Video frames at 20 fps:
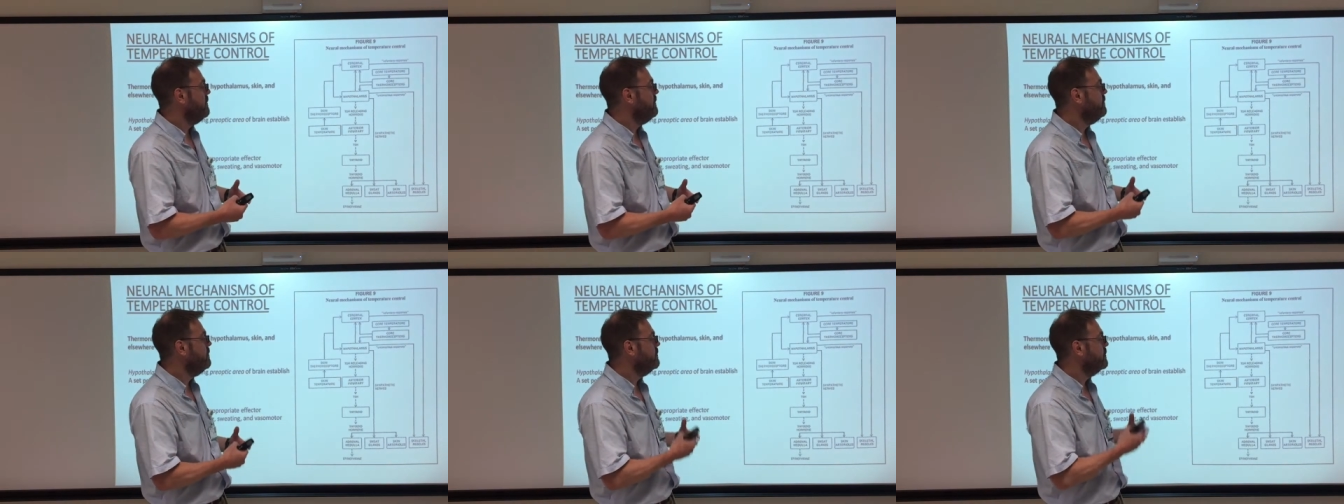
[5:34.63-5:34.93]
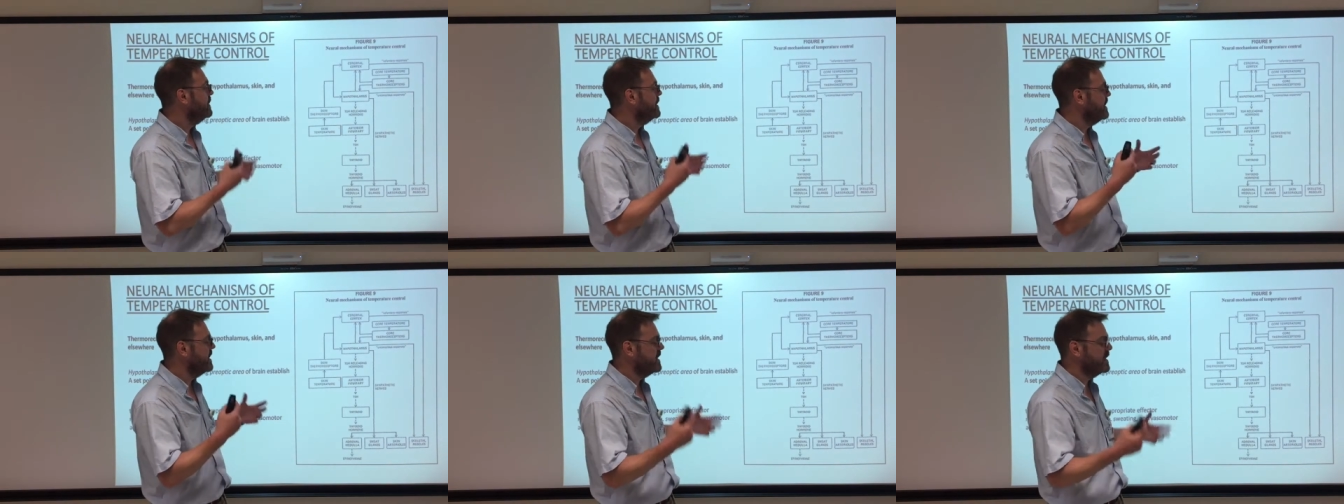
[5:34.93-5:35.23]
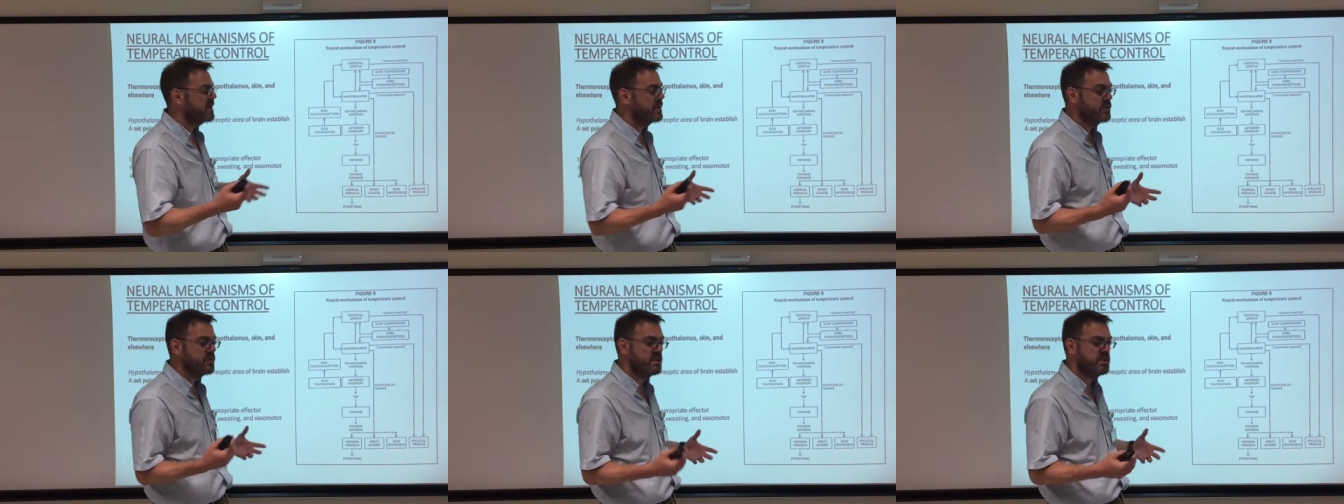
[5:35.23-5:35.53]
will
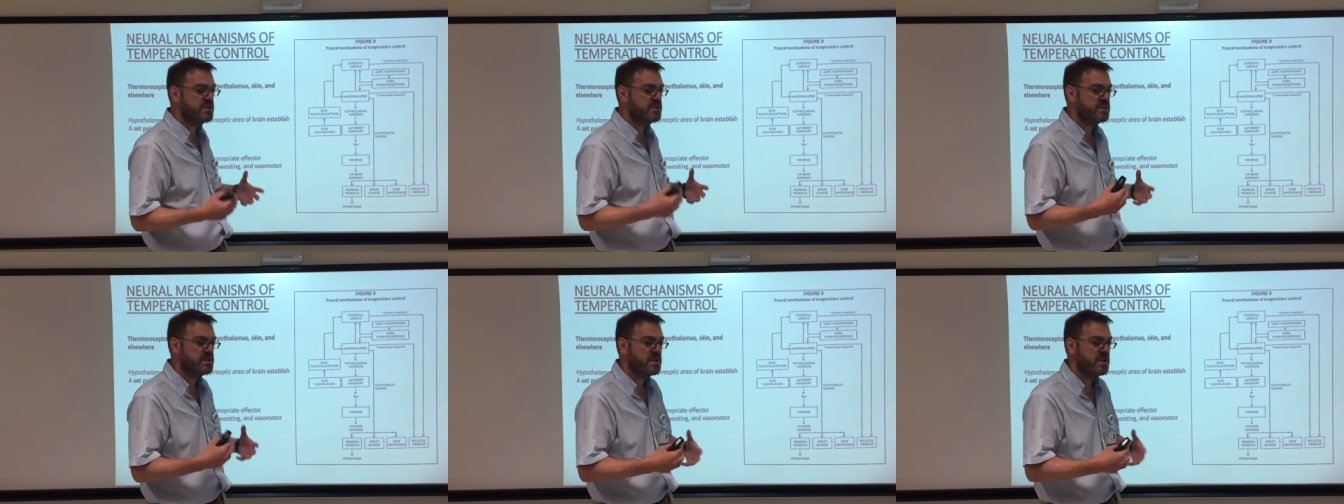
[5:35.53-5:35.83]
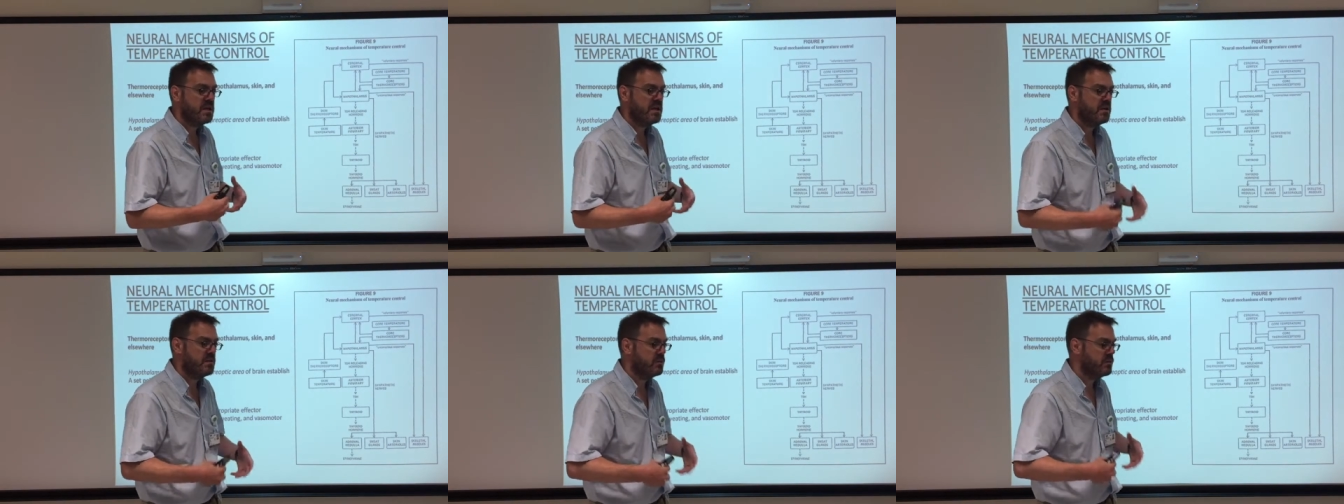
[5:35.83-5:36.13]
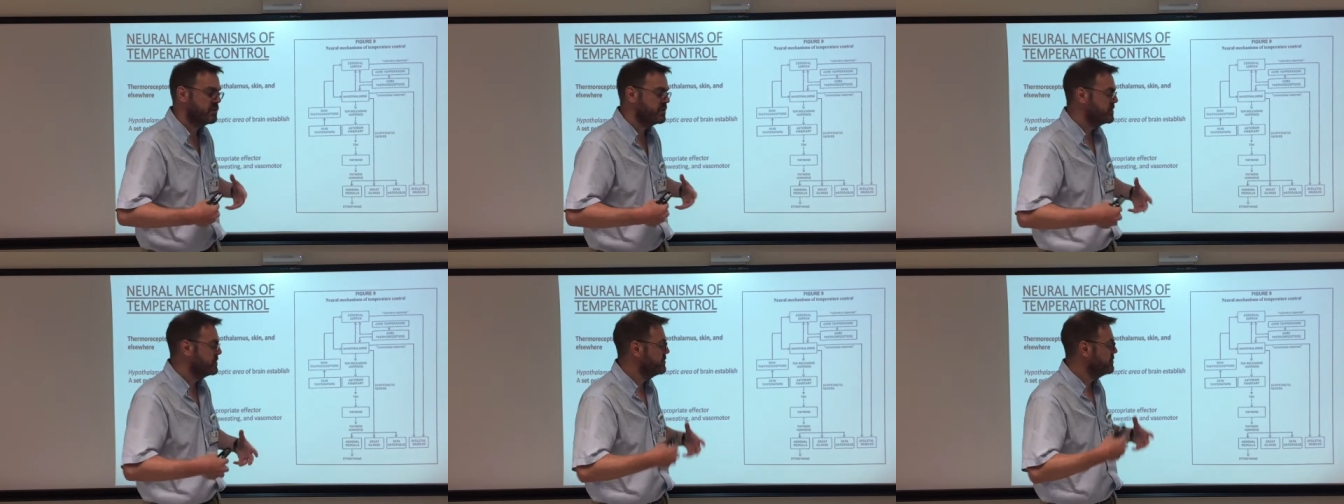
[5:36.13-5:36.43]
increase in
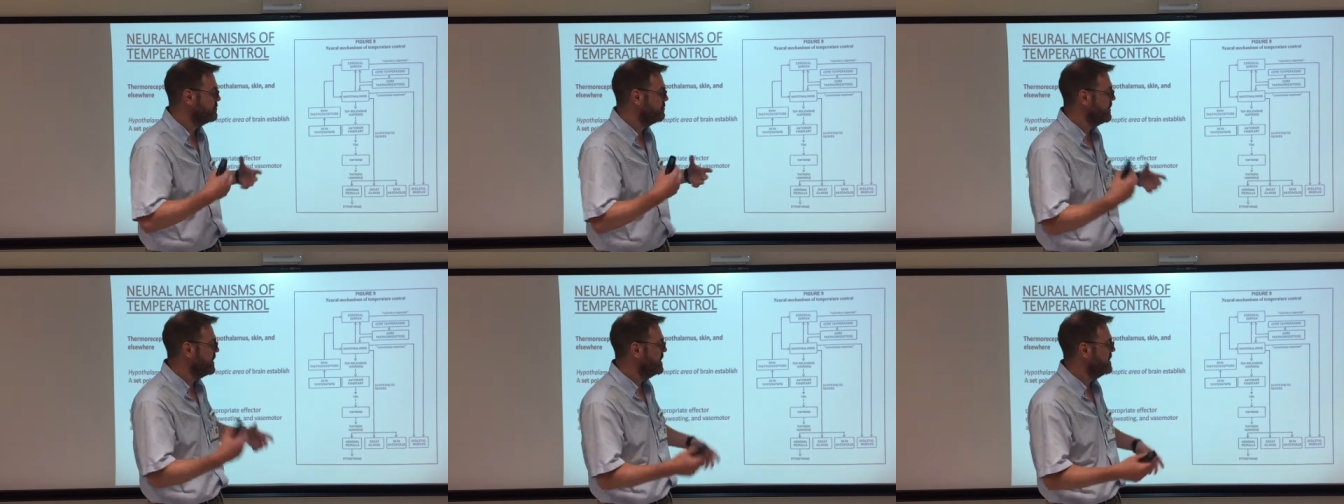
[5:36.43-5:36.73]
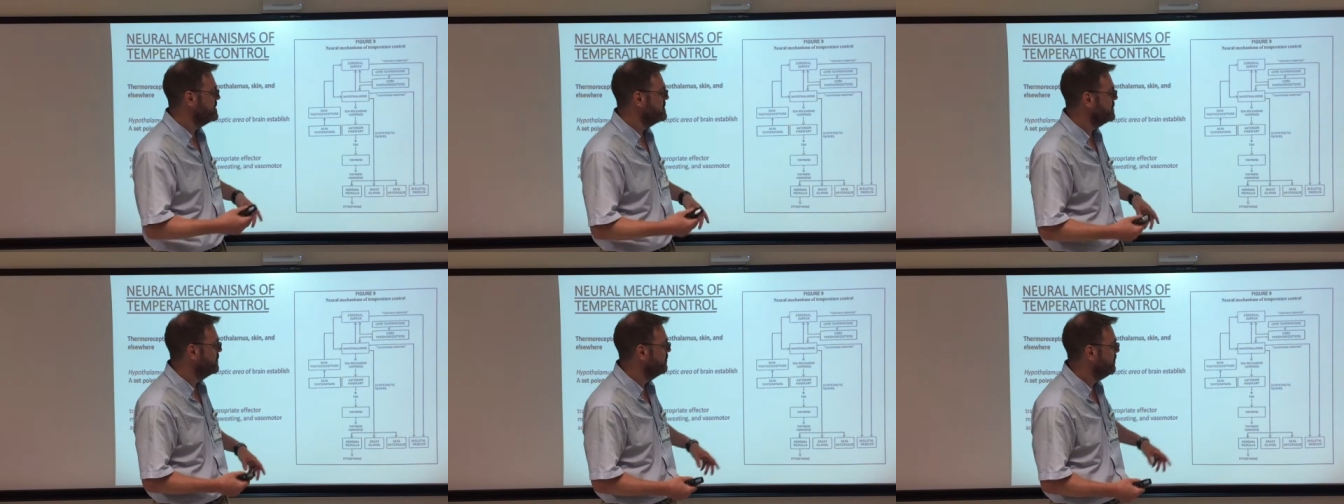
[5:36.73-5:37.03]
order to raise your